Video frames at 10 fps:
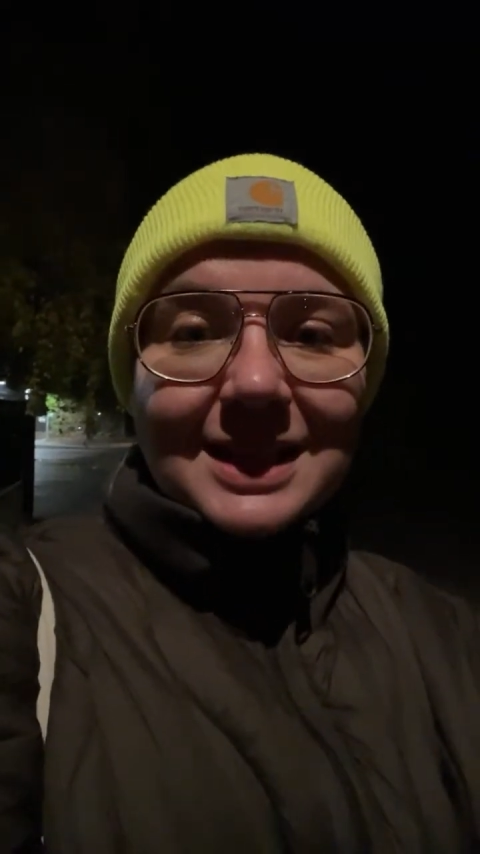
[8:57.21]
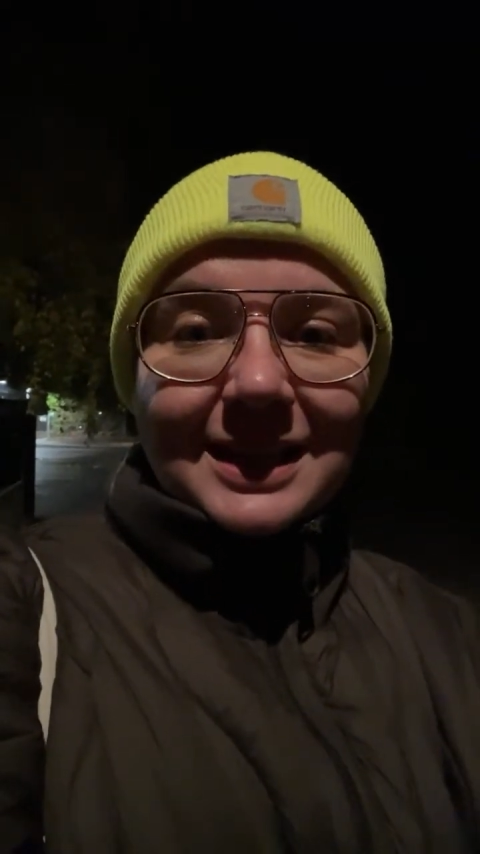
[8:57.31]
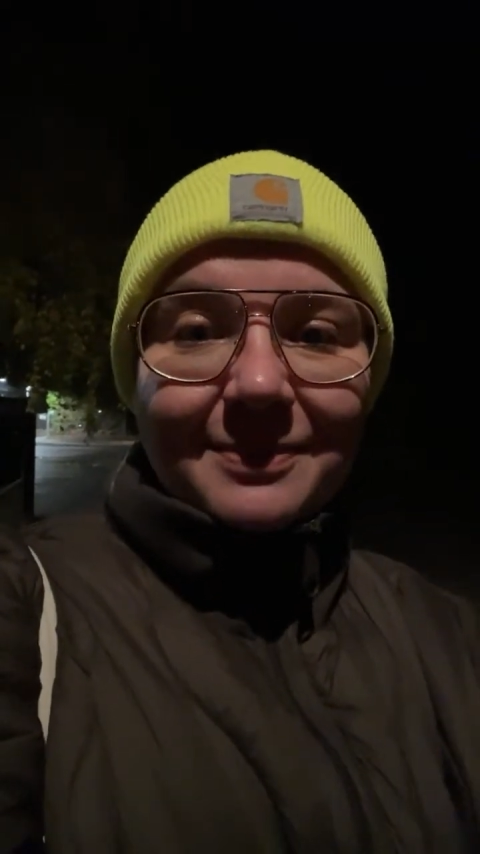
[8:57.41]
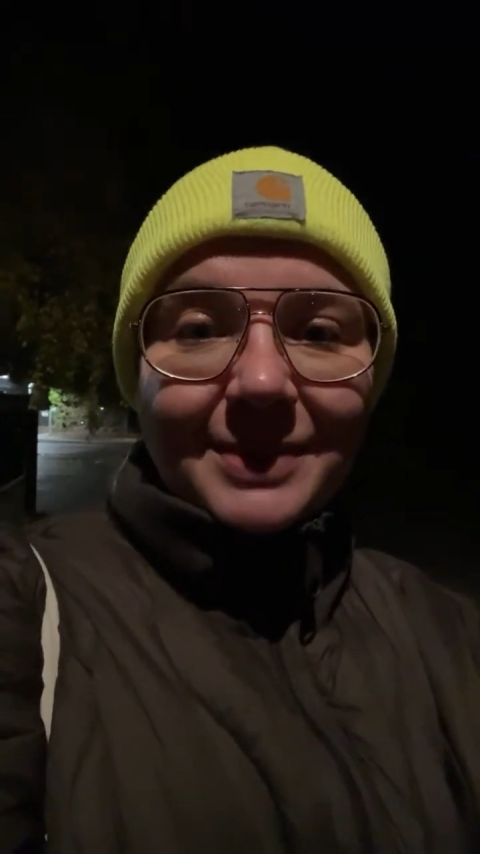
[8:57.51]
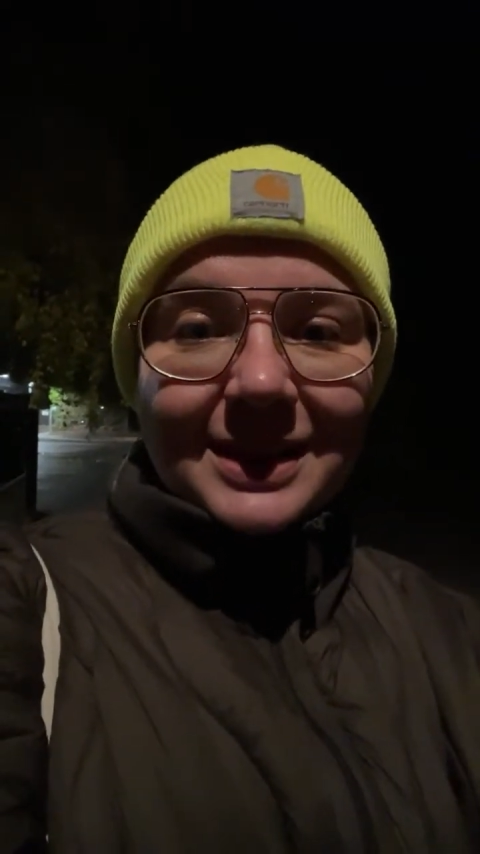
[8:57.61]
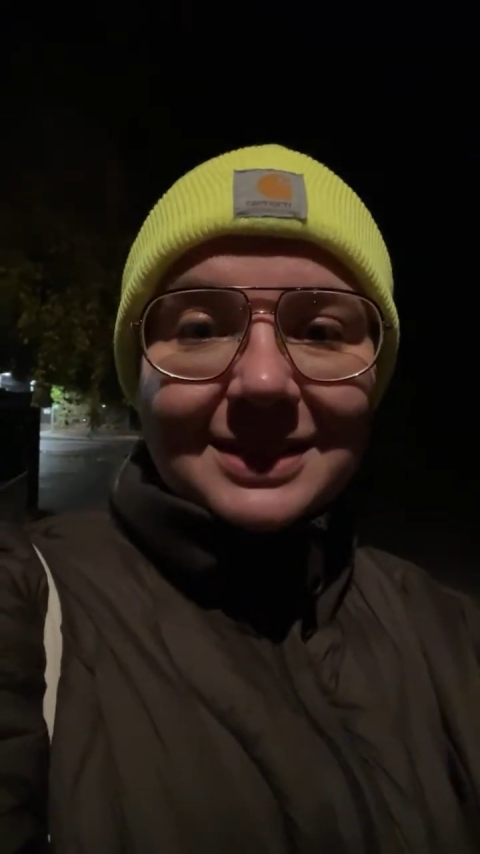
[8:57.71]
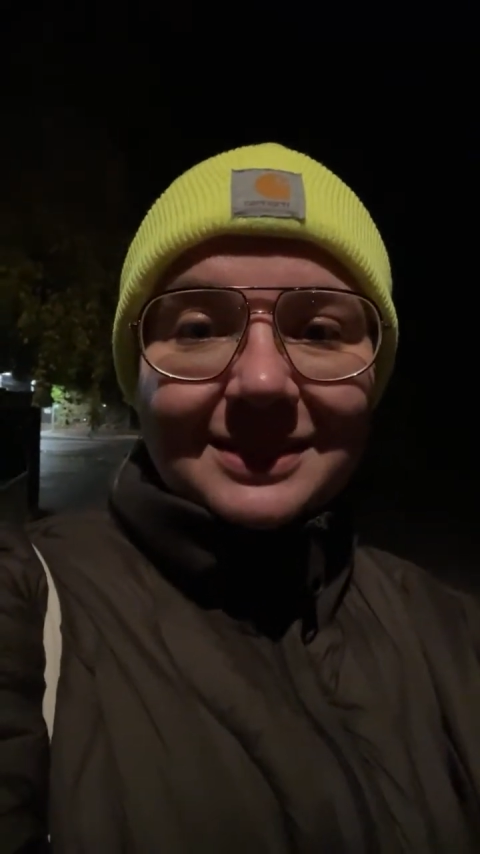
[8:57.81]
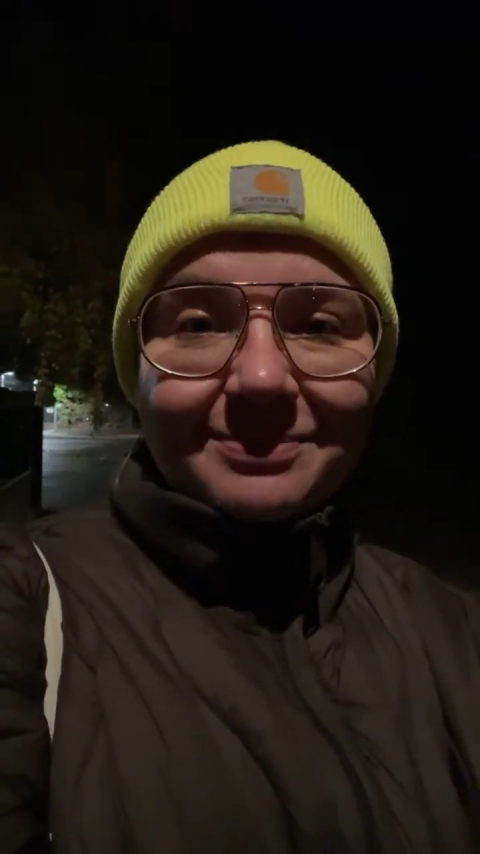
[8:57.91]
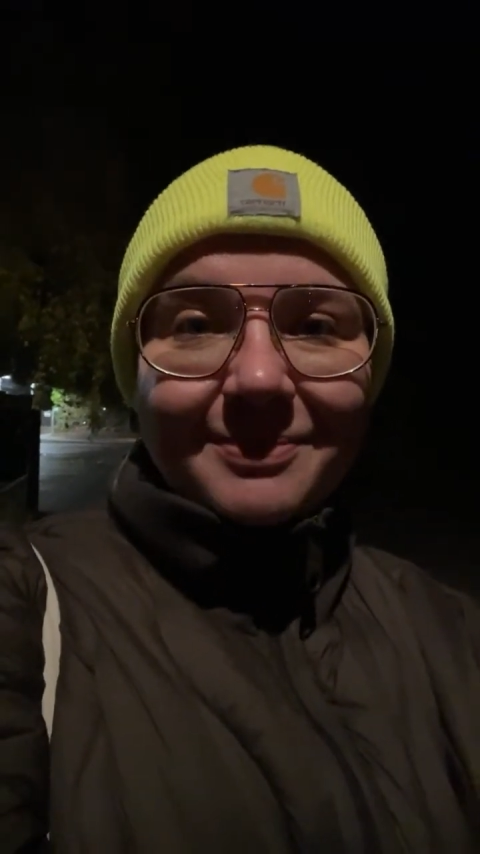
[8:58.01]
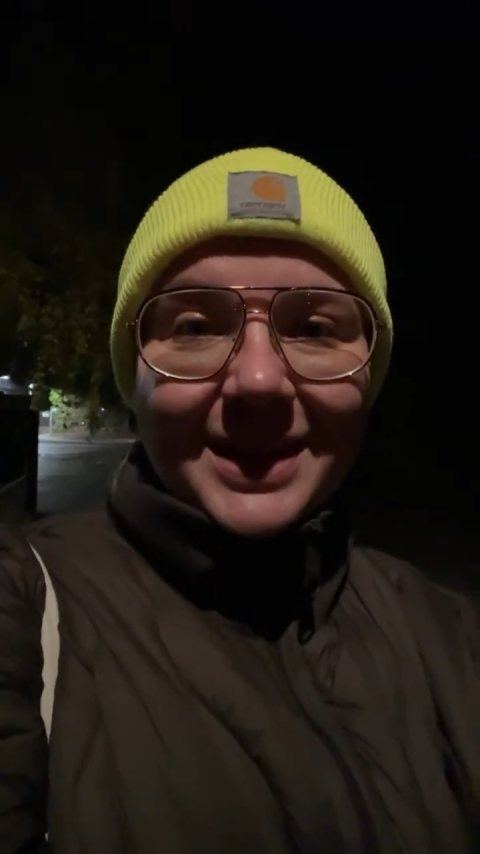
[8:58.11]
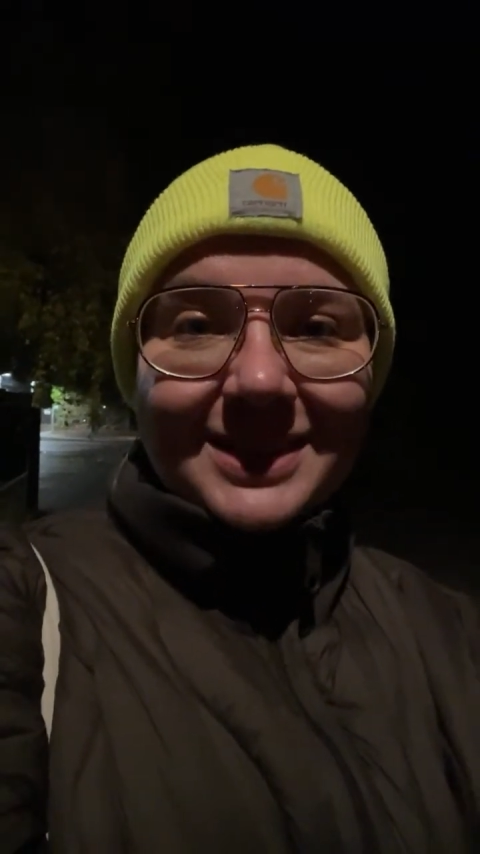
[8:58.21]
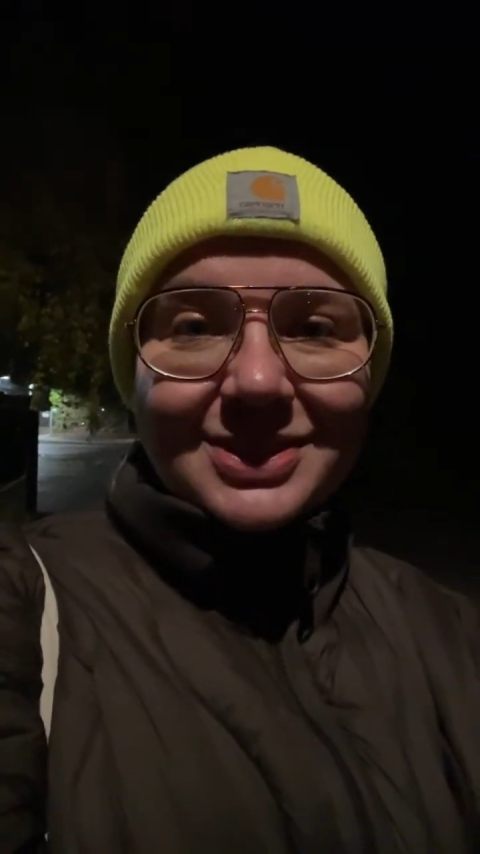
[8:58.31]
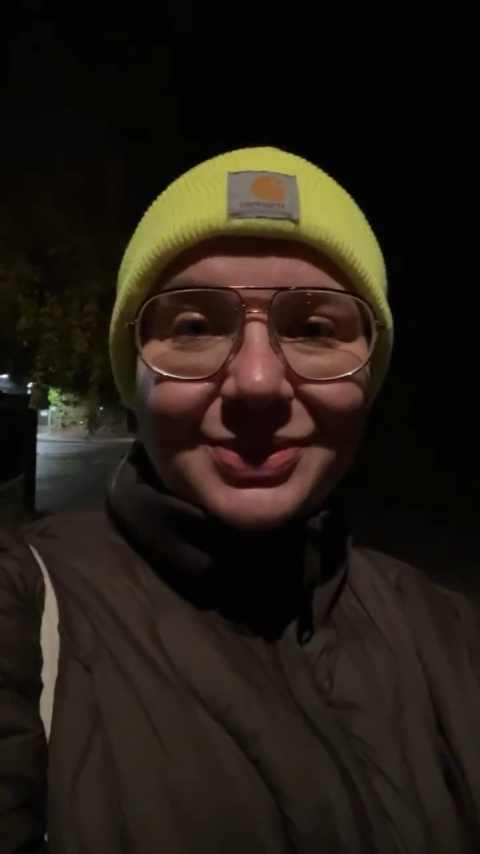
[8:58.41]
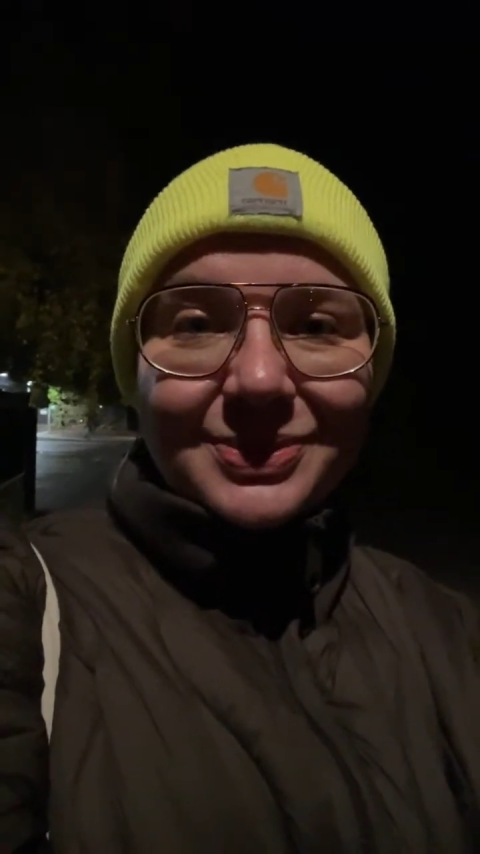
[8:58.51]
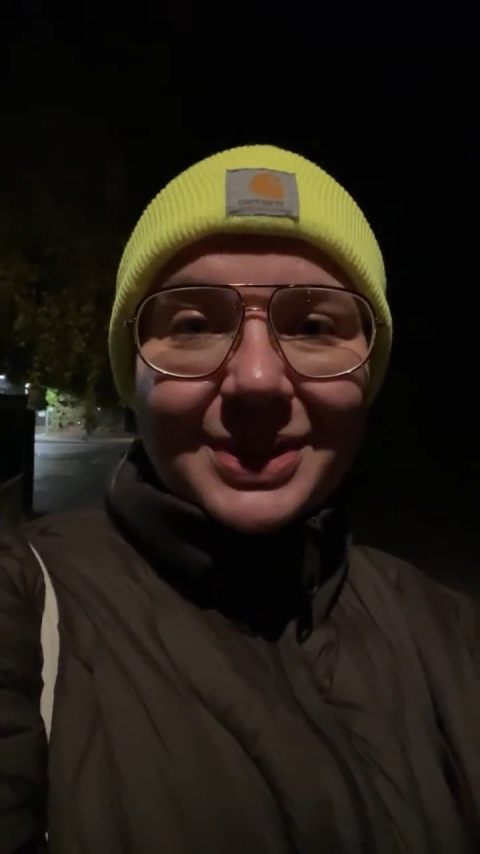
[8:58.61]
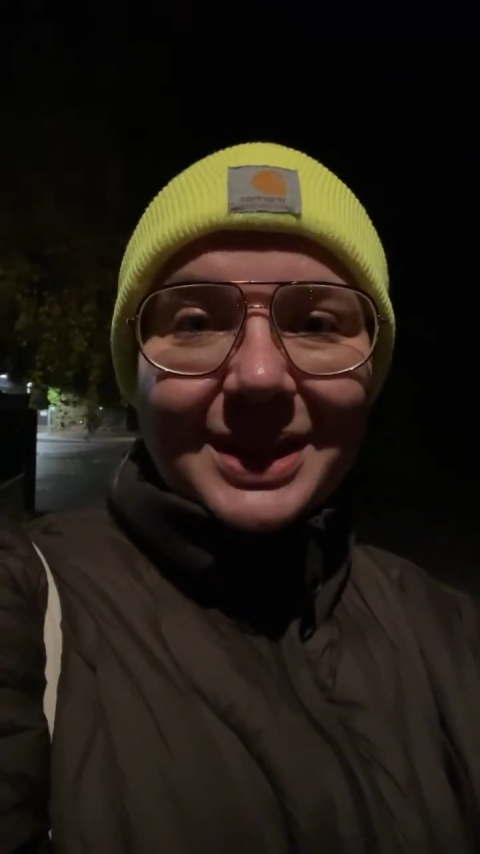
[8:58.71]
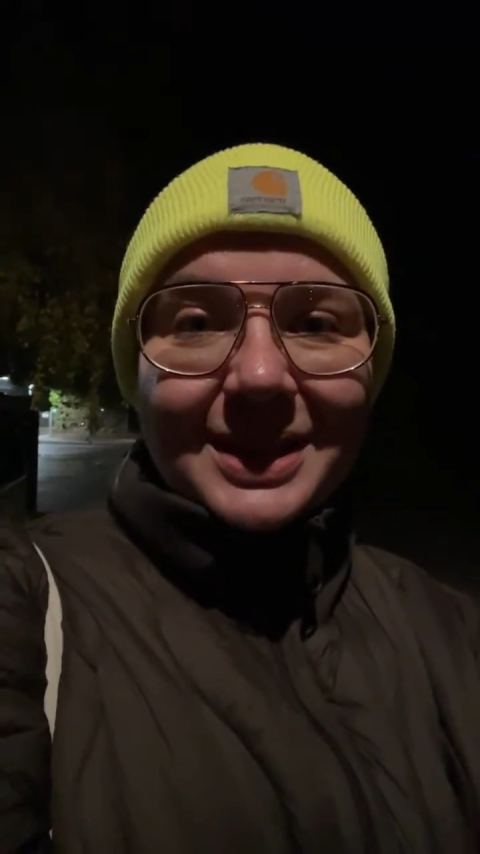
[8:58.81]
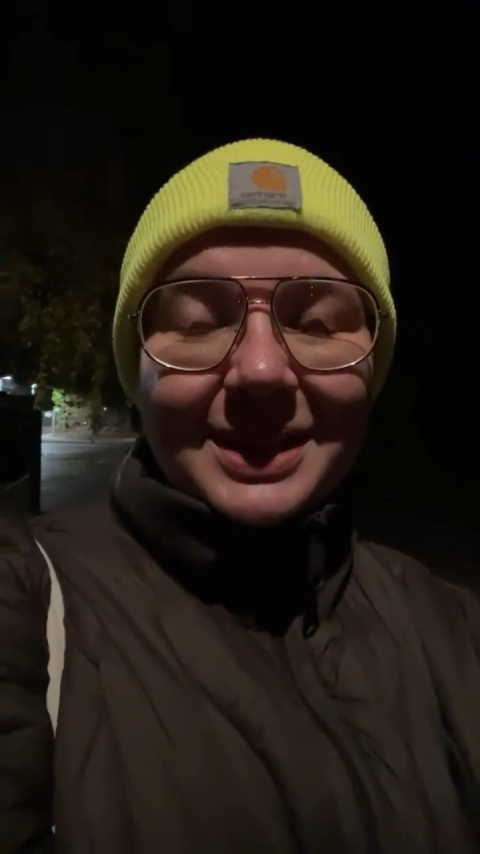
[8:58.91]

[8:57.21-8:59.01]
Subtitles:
them back to